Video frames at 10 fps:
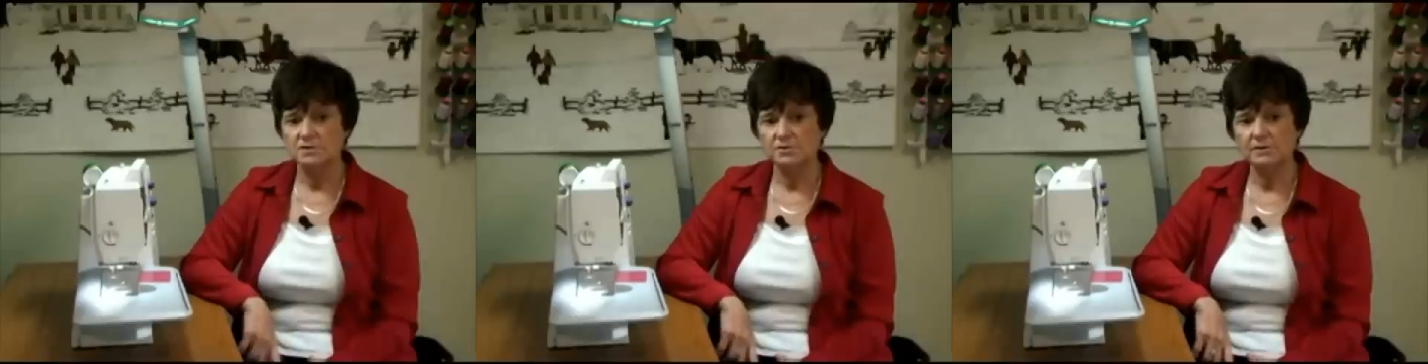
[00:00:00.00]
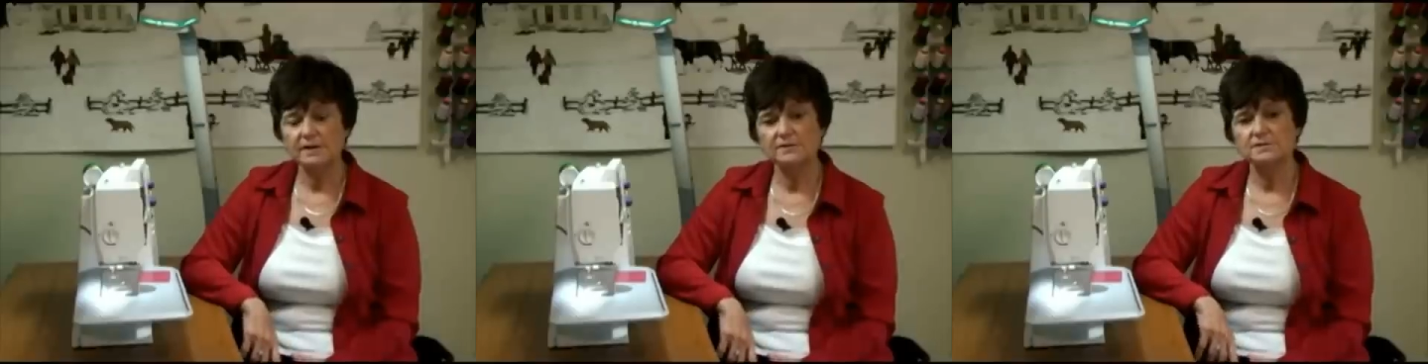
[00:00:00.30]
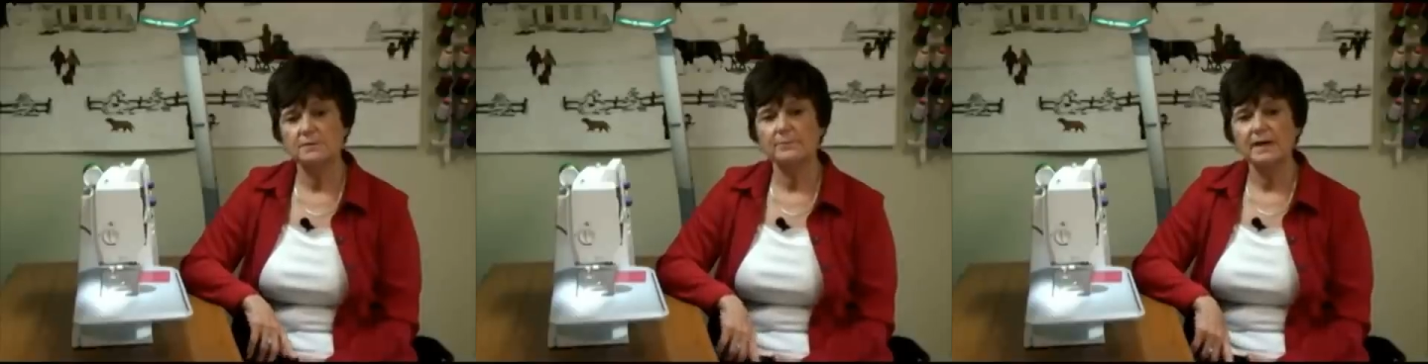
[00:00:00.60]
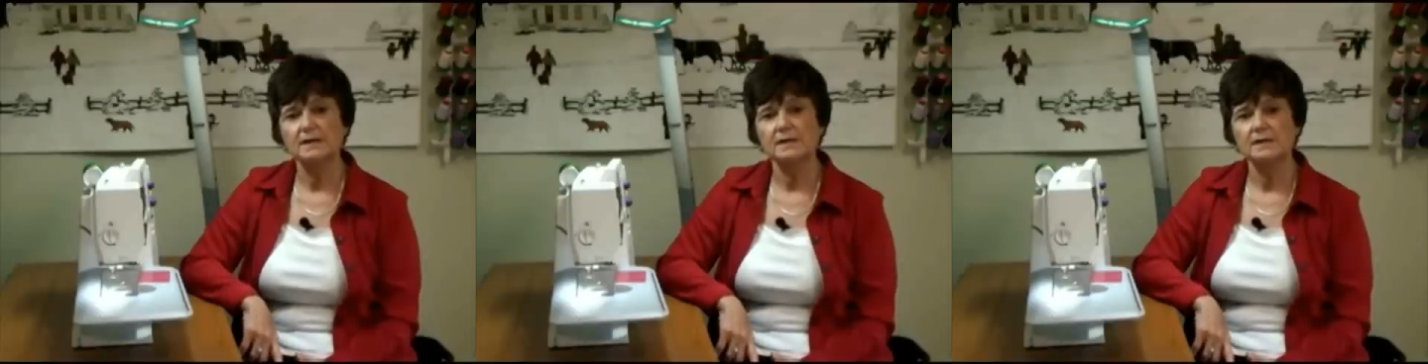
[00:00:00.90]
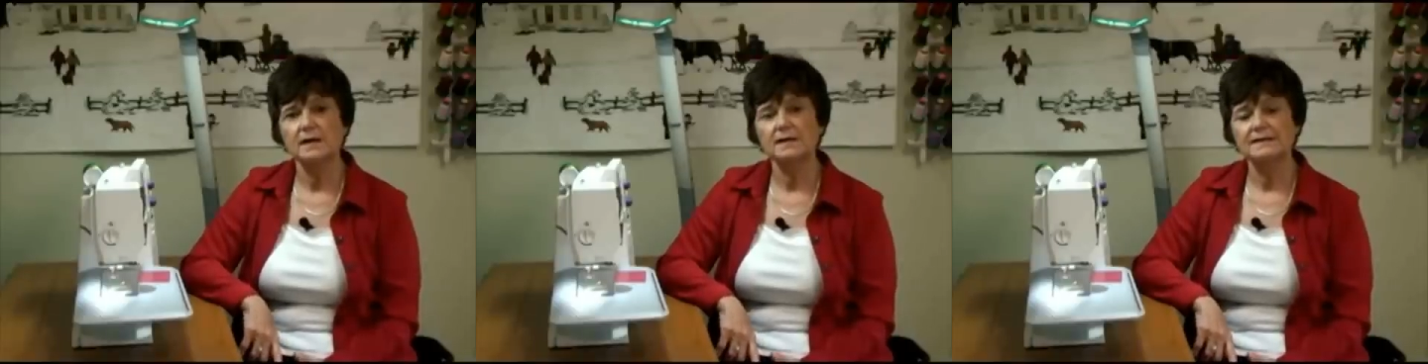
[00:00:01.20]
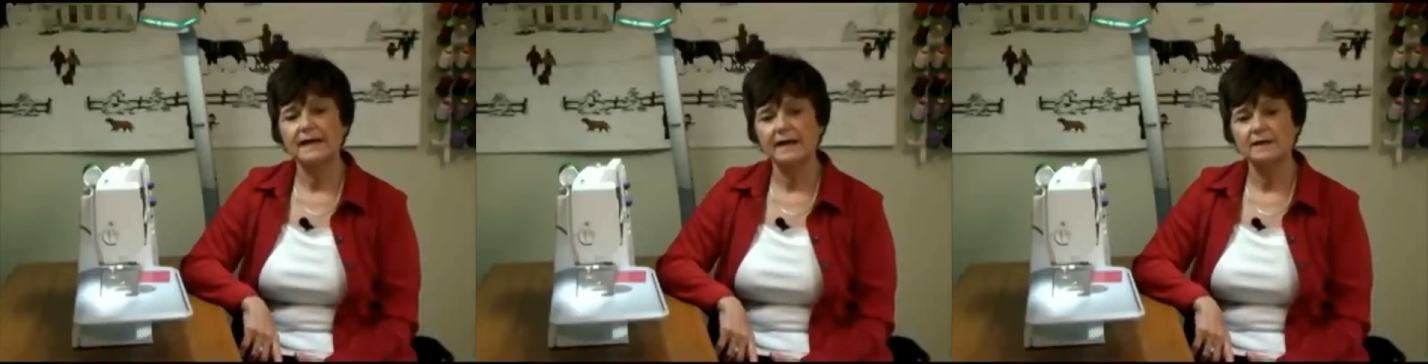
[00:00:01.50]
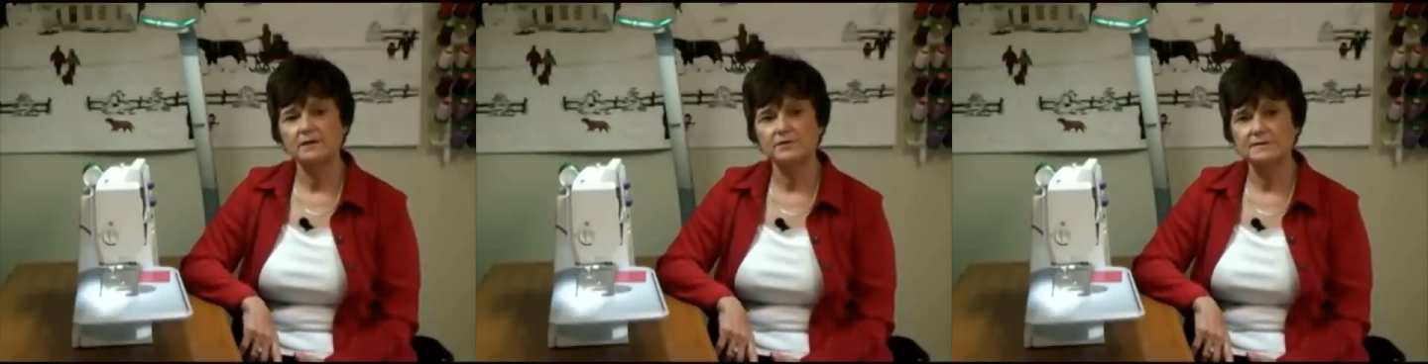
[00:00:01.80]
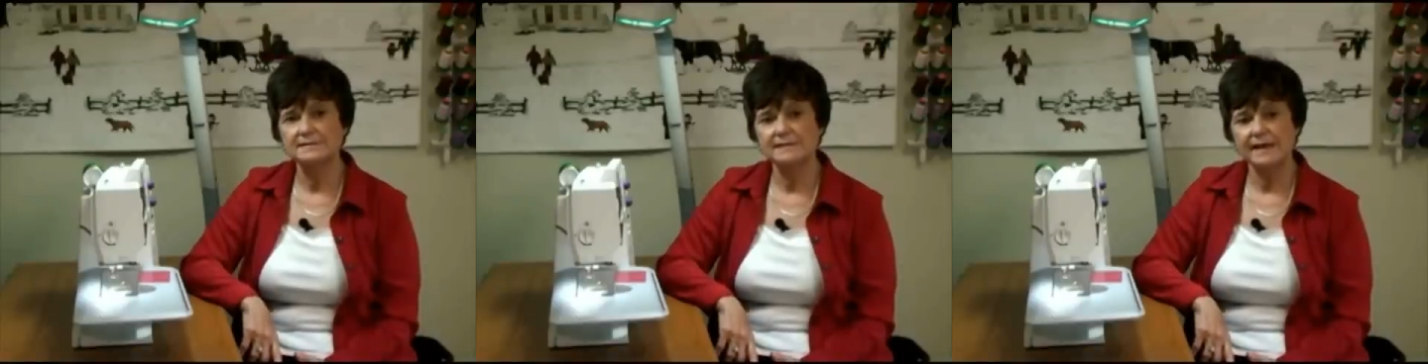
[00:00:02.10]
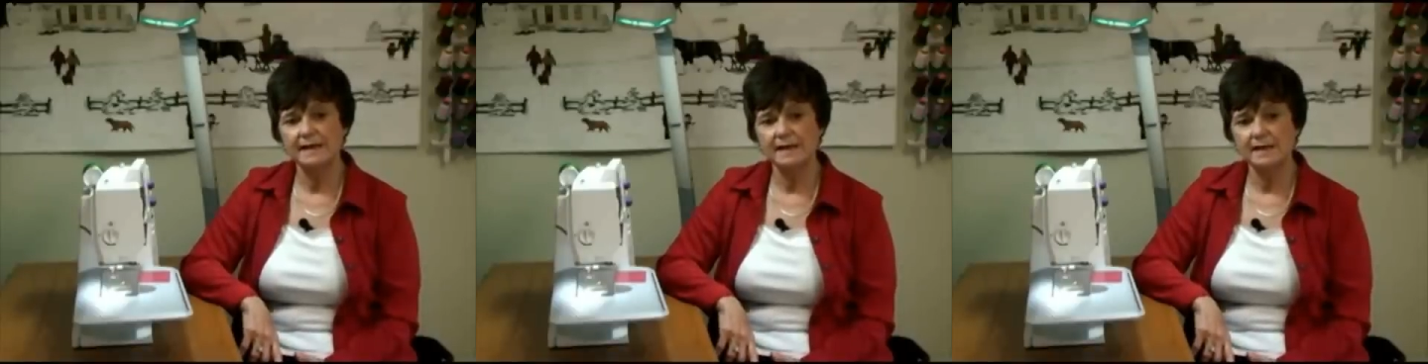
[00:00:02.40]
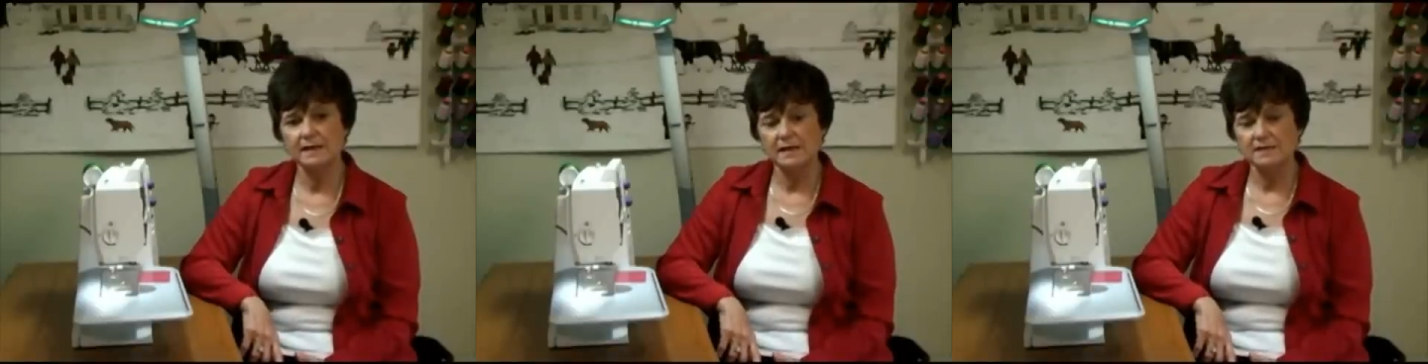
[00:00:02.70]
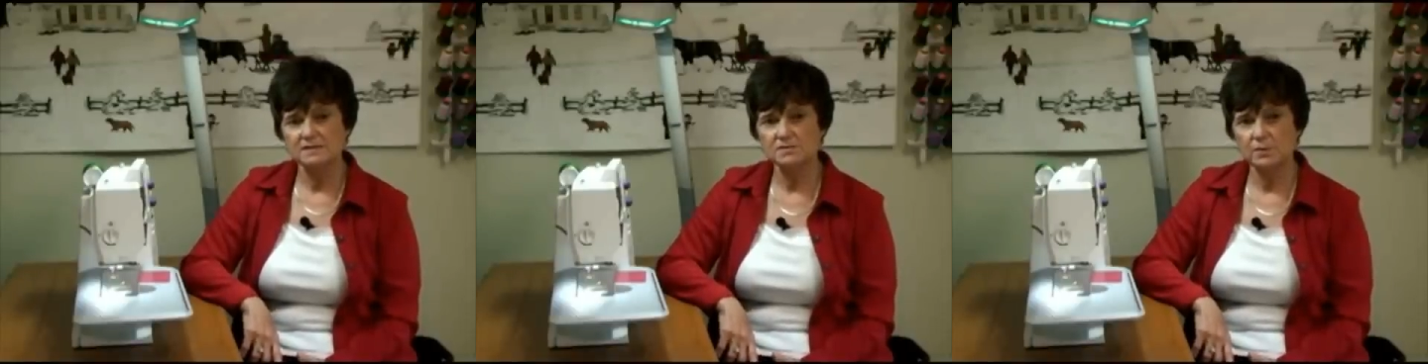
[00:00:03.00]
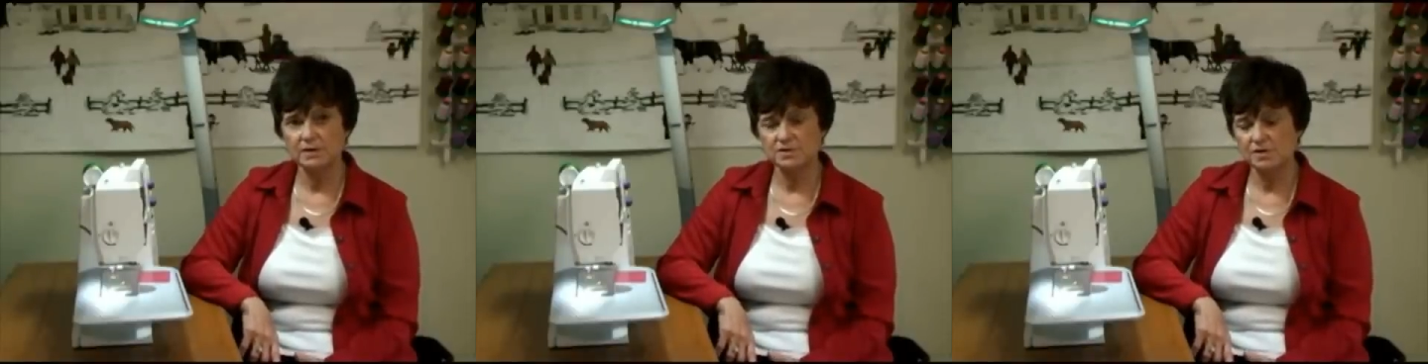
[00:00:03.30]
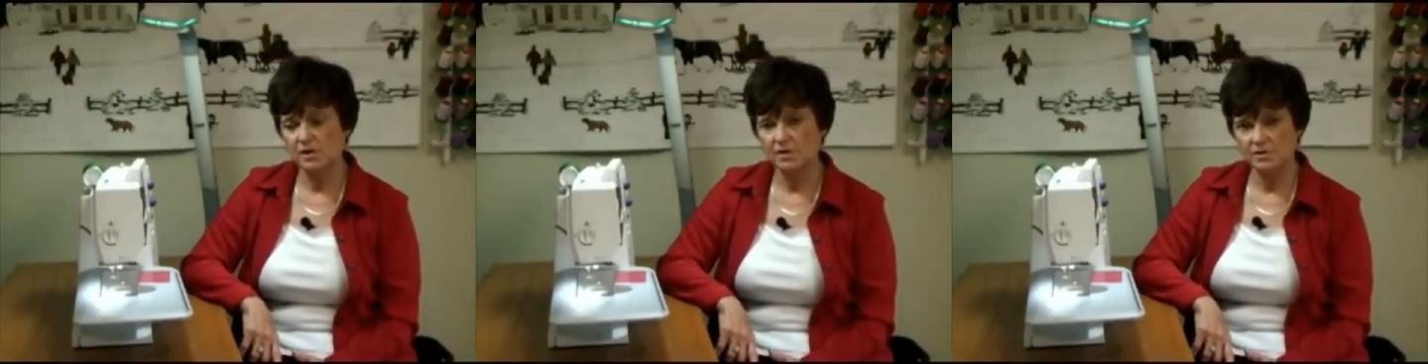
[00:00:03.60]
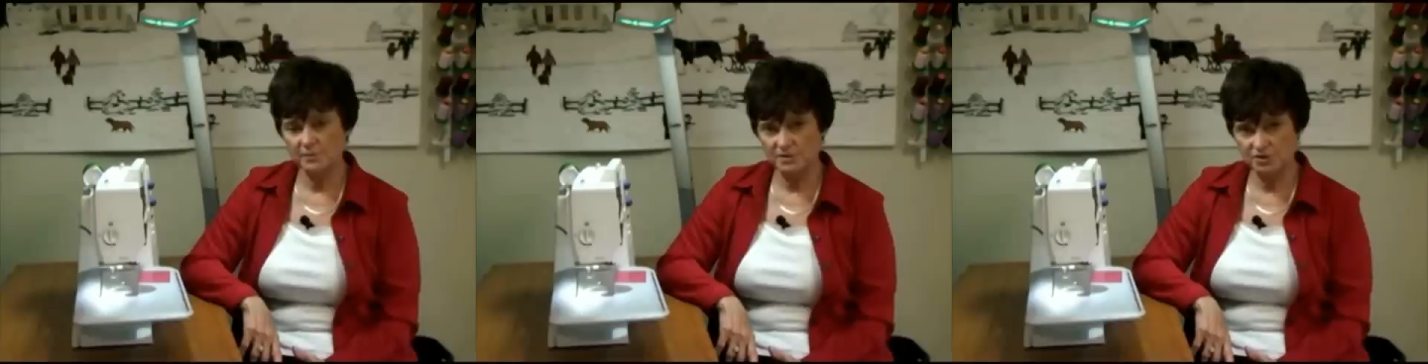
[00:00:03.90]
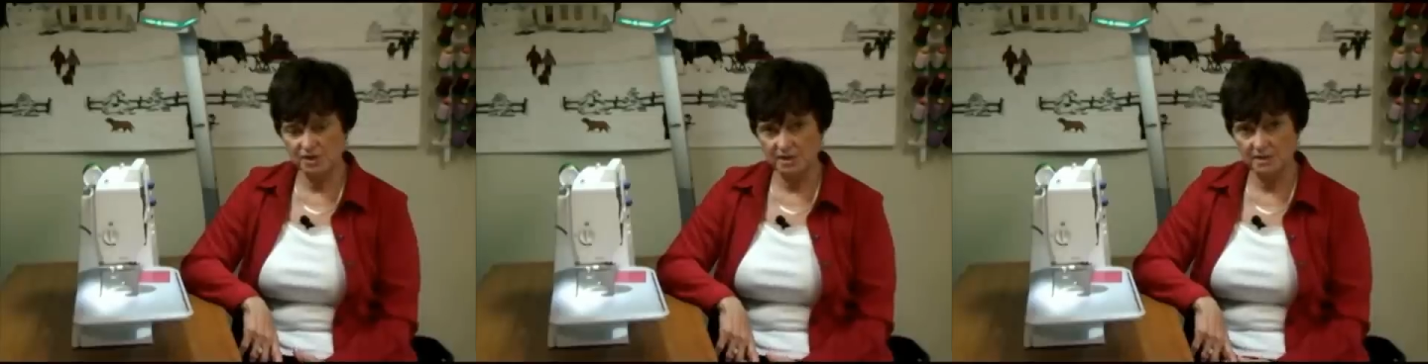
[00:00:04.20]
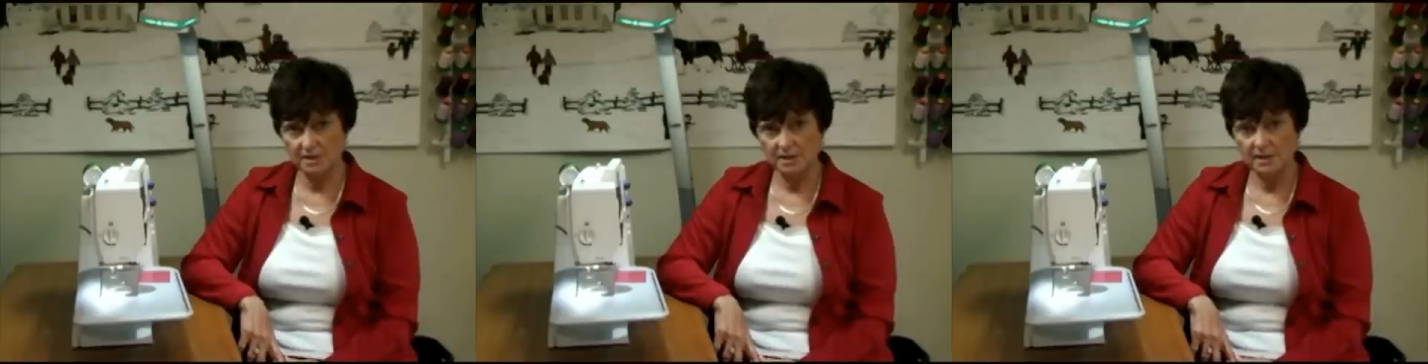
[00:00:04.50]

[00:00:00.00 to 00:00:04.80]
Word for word: Generally, there's a button, a dial, or a sliding switch on your machine